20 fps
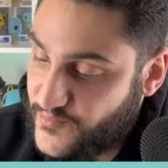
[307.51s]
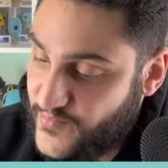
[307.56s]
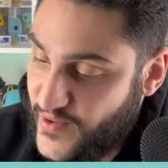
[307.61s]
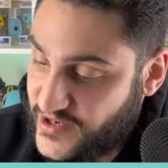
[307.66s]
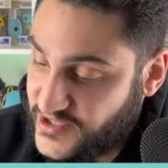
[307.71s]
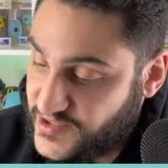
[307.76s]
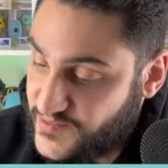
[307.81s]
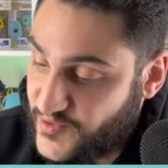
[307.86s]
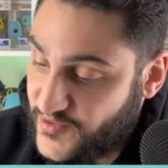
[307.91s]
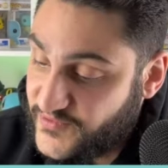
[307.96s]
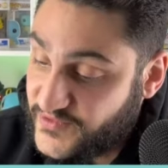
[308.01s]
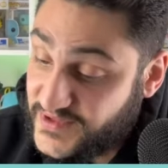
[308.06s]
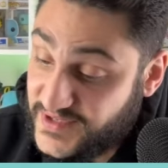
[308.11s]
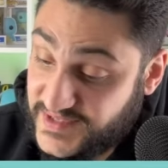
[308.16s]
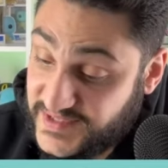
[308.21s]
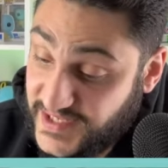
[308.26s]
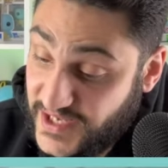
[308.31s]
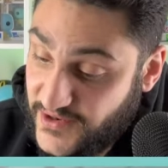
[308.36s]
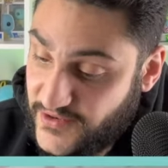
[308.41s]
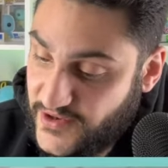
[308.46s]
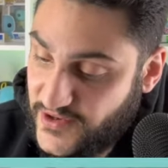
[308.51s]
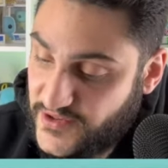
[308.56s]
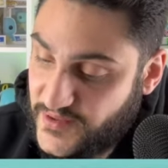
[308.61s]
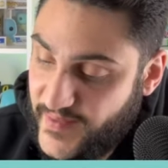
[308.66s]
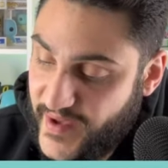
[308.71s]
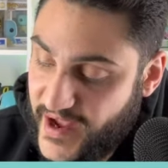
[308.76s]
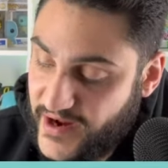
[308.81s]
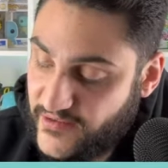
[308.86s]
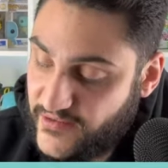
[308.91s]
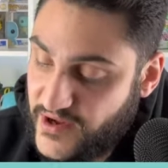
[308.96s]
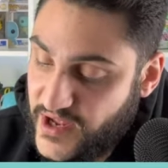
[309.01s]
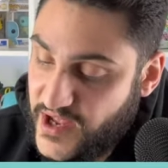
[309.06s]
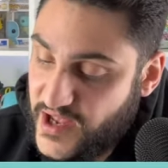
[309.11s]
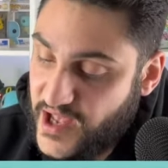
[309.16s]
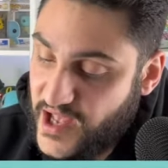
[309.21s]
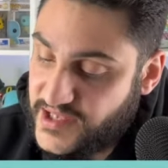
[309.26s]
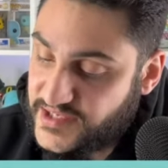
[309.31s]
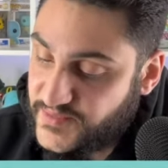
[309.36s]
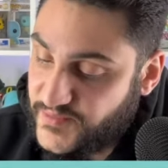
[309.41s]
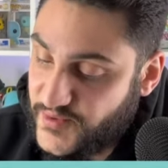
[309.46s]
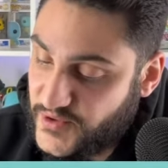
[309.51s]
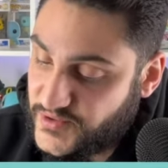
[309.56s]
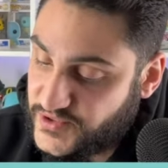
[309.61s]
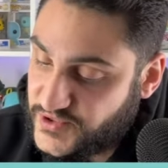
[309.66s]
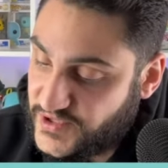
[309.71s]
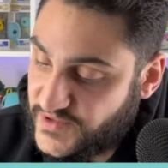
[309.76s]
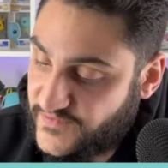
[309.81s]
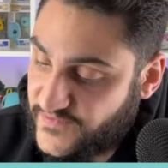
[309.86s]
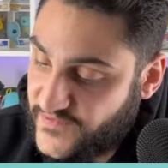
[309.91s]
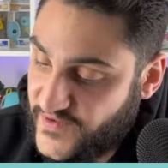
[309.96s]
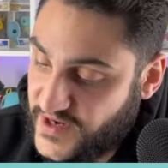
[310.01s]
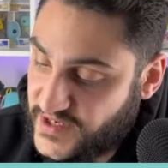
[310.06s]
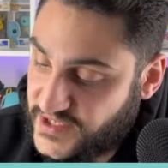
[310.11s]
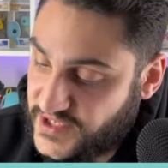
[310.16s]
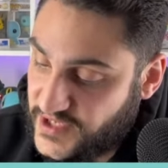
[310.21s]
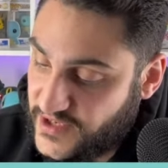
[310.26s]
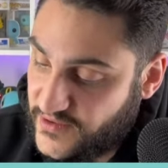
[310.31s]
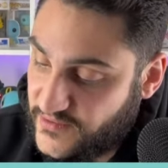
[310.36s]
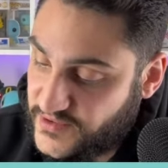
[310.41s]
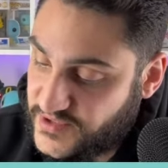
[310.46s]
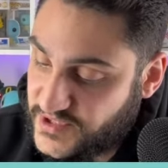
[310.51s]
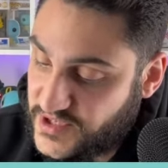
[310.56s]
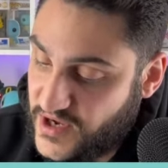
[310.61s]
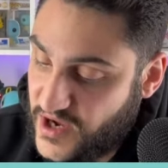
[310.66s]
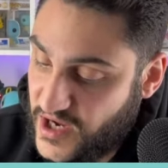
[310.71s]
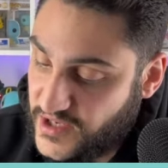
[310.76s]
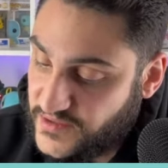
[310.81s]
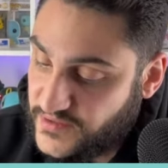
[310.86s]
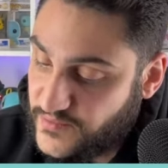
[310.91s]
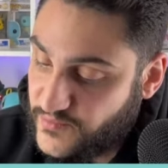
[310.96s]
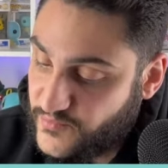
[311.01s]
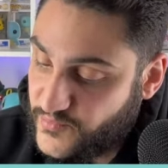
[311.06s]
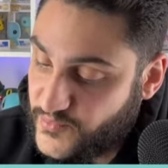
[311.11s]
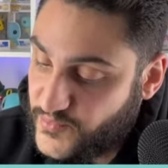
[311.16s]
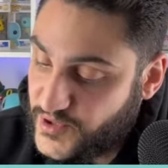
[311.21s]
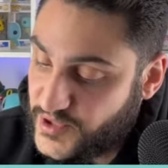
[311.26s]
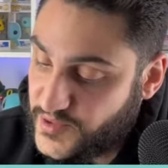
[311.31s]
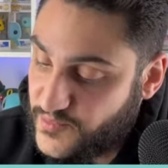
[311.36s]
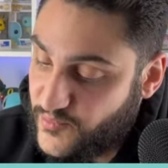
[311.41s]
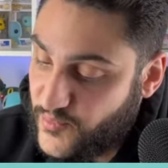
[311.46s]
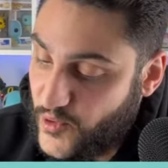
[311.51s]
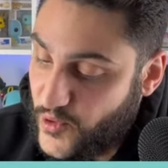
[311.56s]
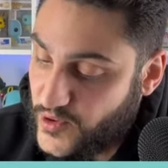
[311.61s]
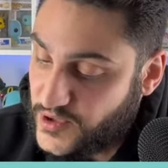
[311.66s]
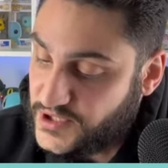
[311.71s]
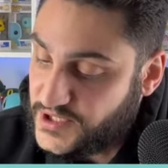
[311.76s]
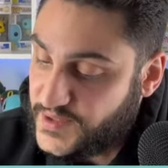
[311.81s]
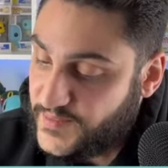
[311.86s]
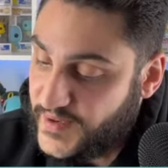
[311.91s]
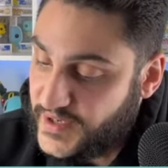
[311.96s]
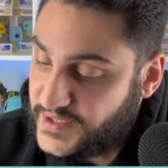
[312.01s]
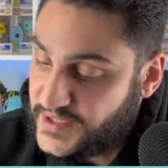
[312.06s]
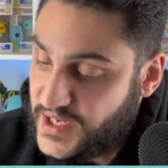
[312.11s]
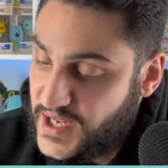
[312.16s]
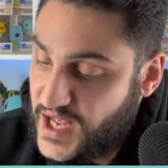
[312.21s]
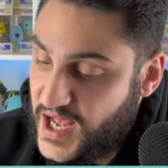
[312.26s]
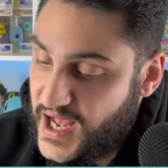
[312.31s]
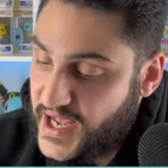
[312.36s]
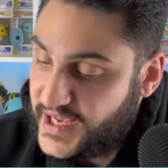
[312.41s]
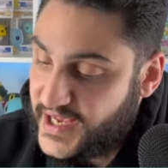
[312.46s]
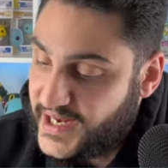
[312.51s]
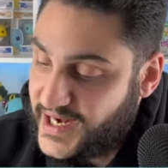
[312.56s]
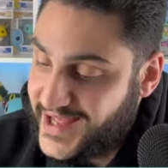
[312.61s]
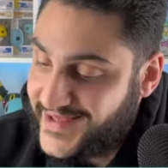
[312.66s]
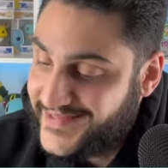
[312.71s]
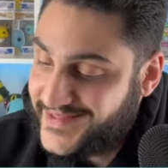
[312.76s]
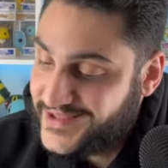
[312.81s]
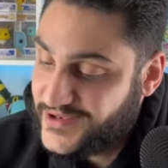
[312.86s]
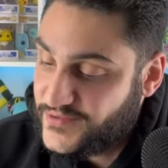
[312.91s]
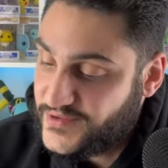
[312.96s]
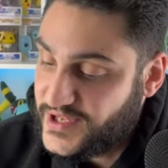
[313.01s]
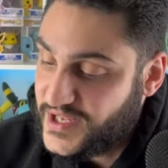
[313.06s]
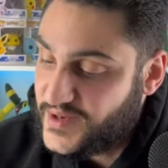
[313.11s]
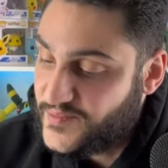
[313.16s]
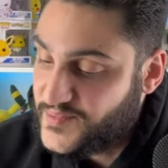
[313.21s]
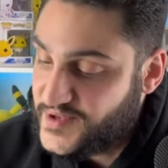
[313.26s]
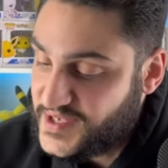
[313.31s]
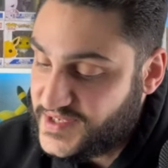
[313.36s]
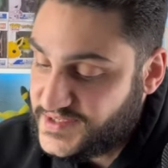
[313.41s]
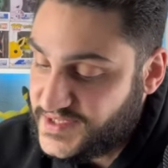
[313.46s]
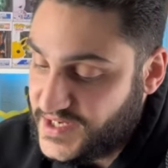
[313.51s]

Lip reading: actually perfectly centered on the back, as opposed to the front here was cut pretty poorly, but again, I think it would get a PSA